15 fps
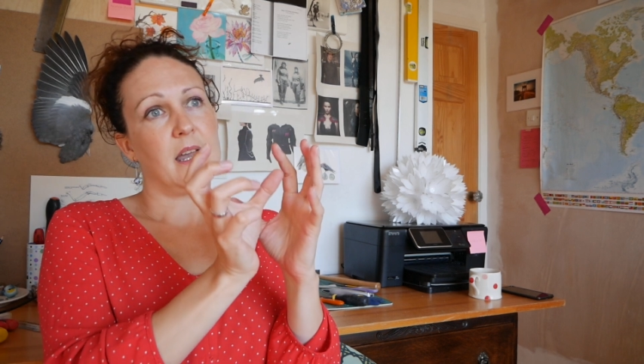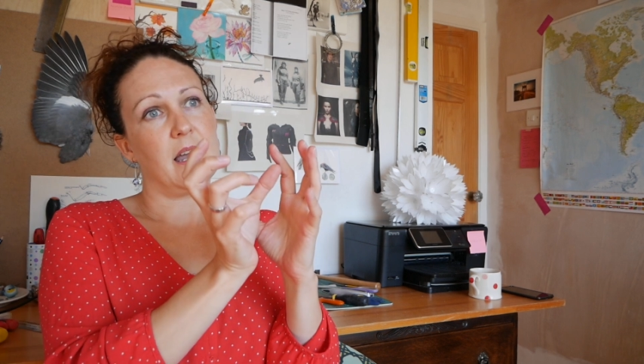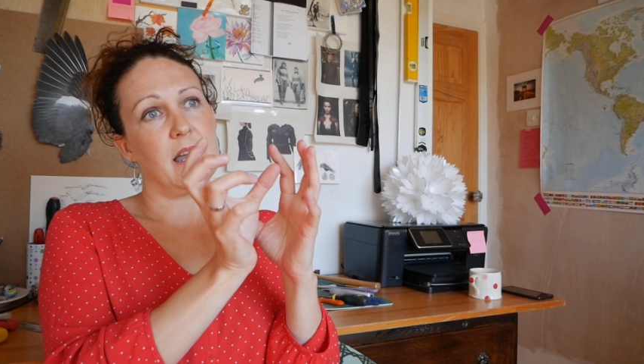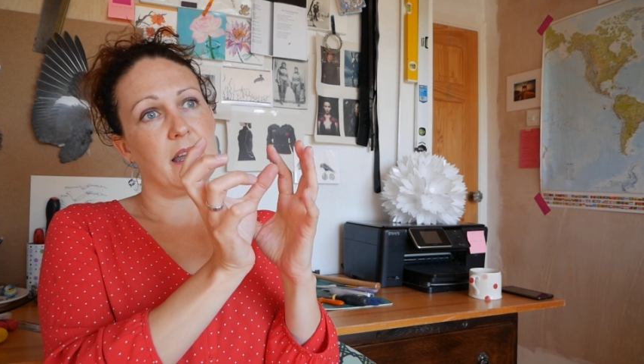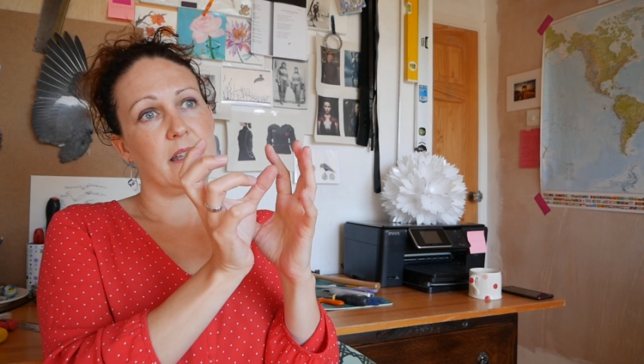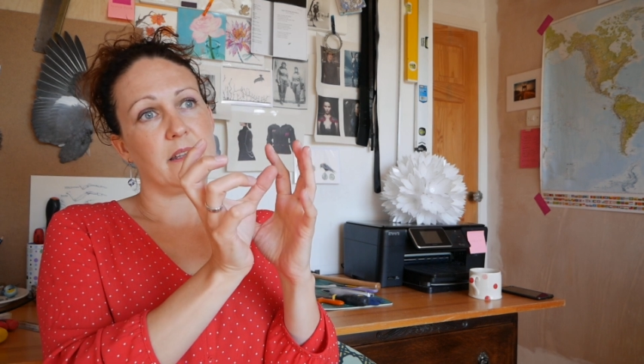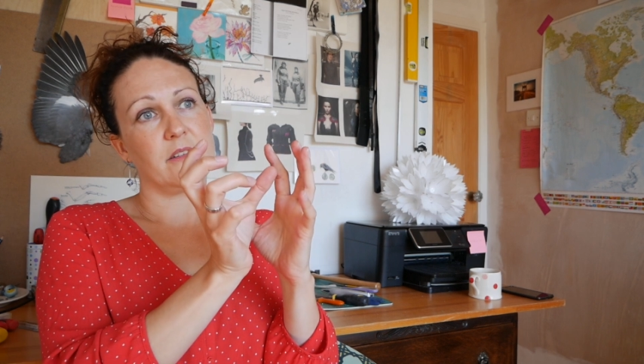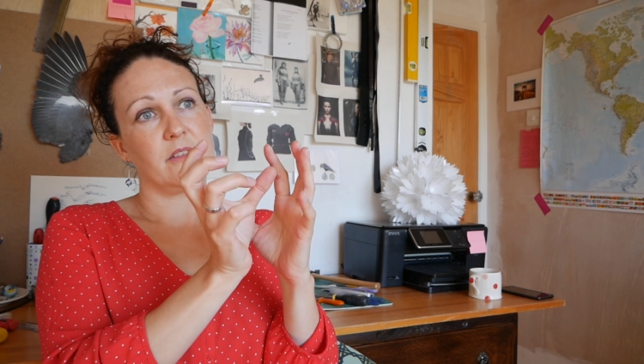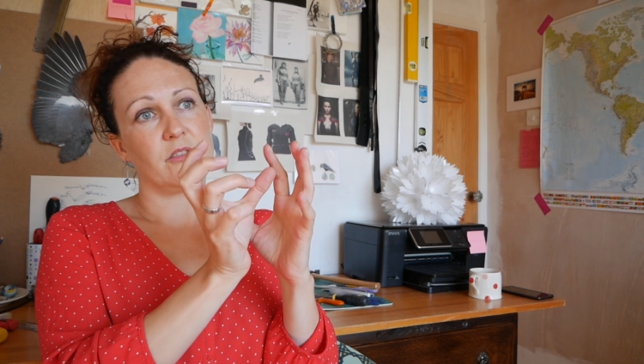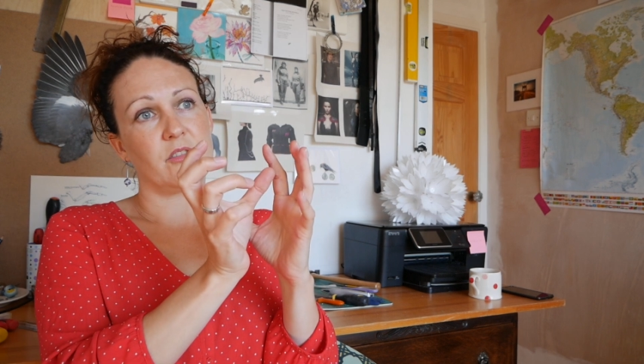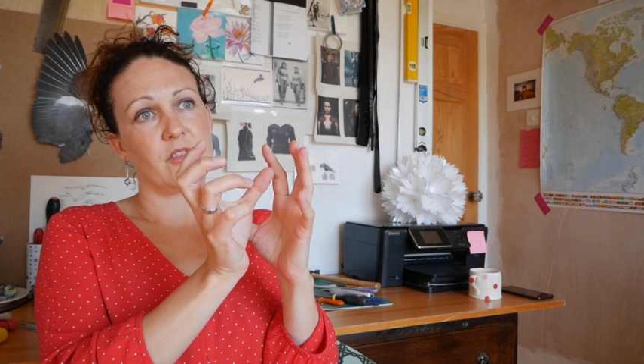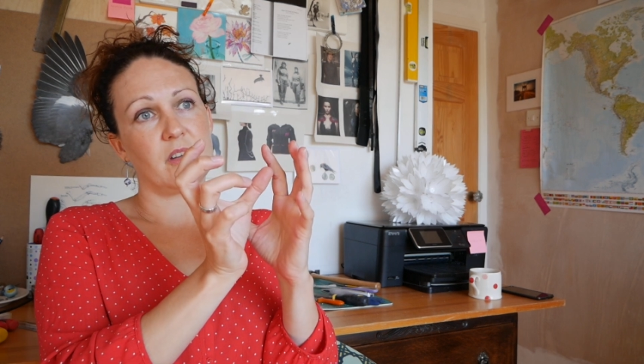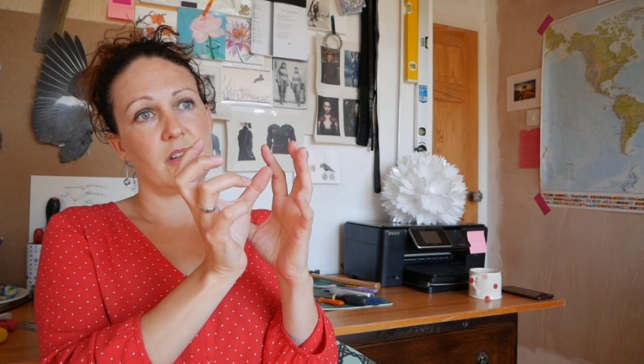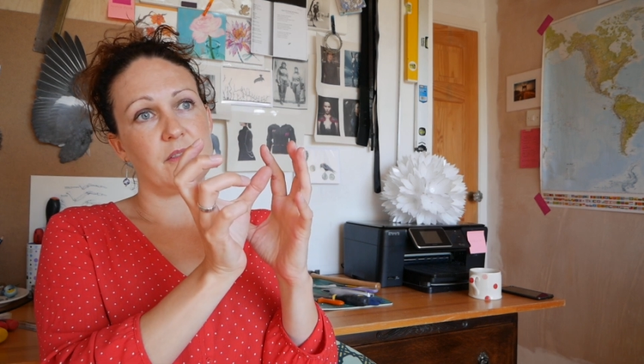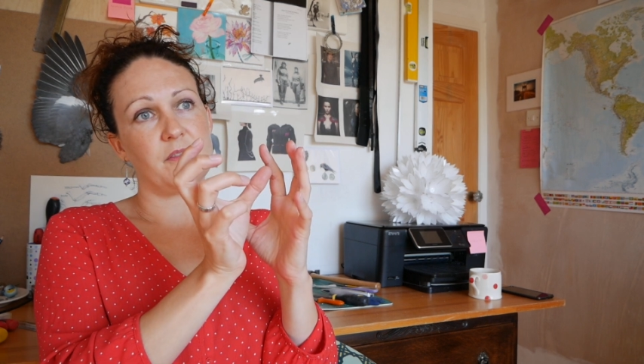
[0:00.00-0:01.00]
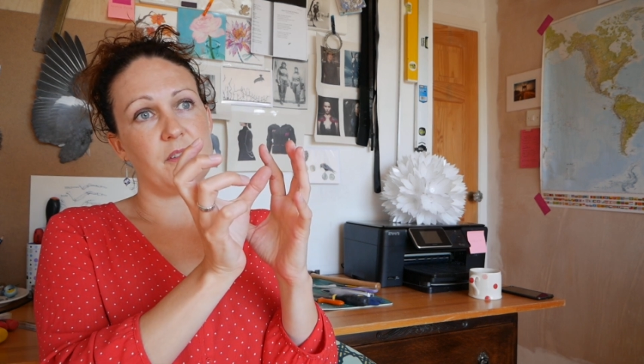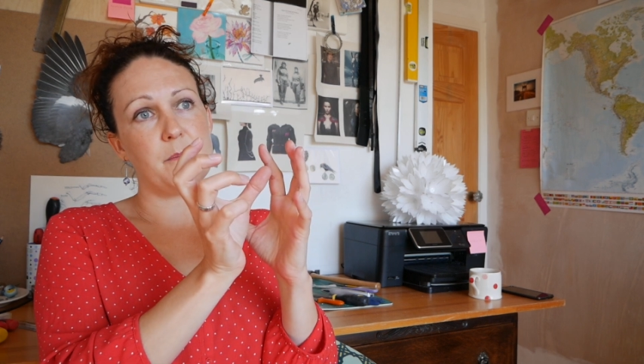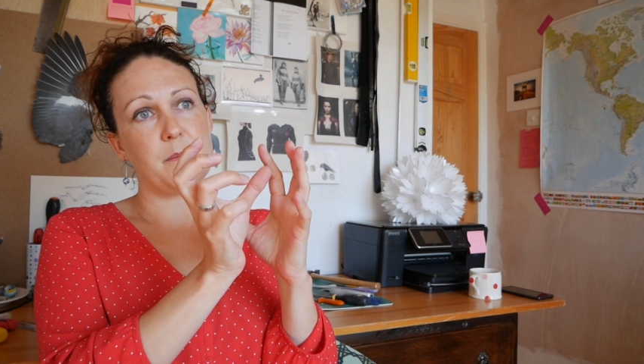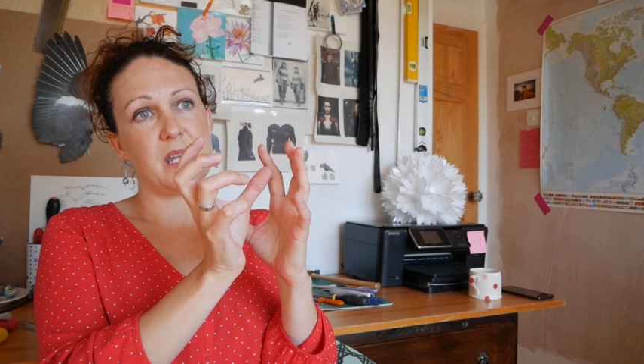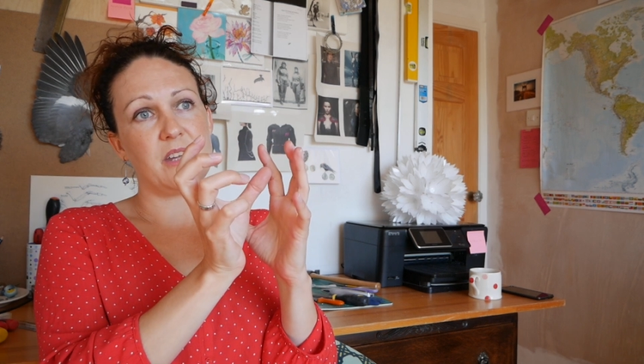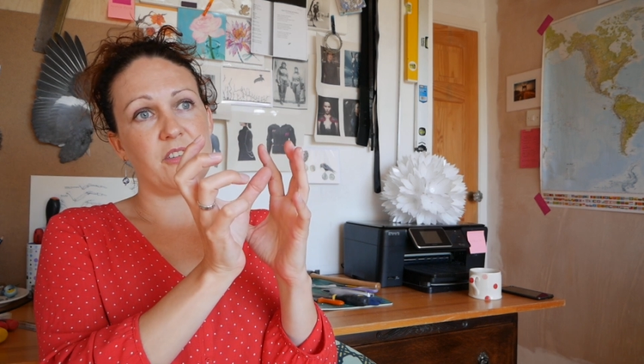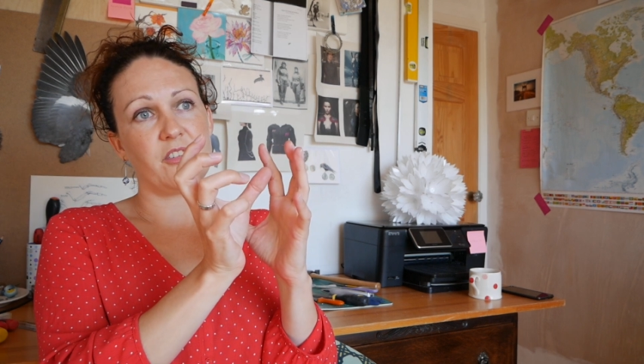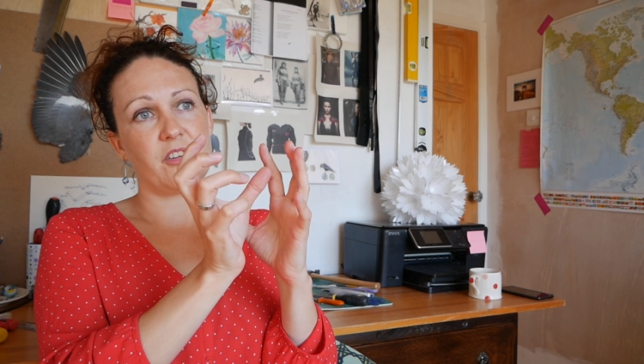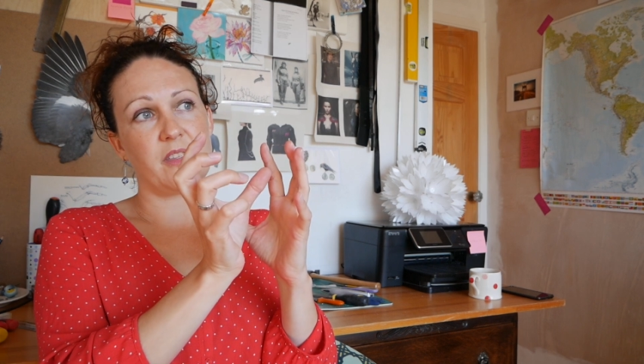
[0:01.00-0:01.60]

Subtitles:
and for me to